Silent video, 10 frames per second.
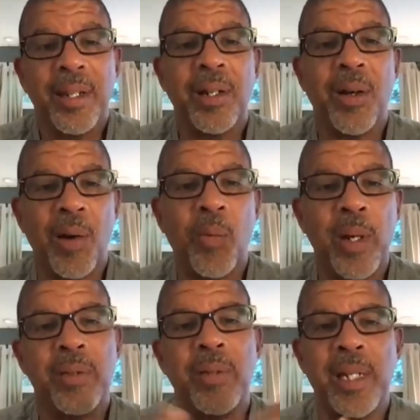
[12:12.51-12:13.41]
you know, are
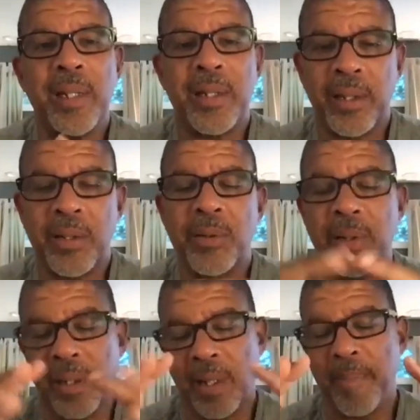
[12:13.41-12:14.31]
what you need to do
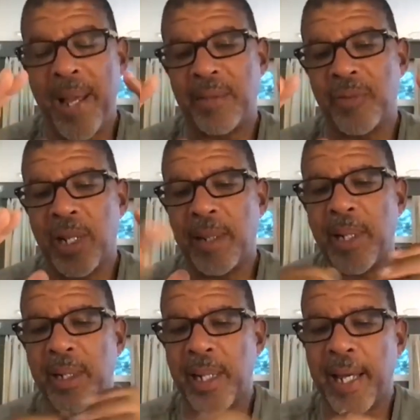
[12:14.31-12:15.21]
a massive
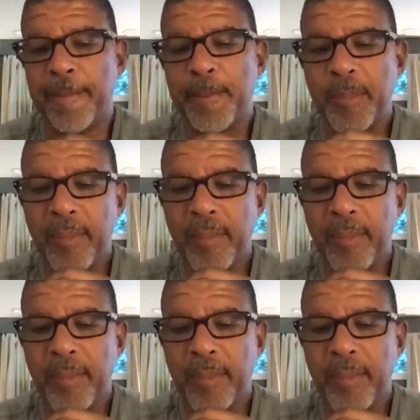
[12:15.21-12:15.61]
job like that.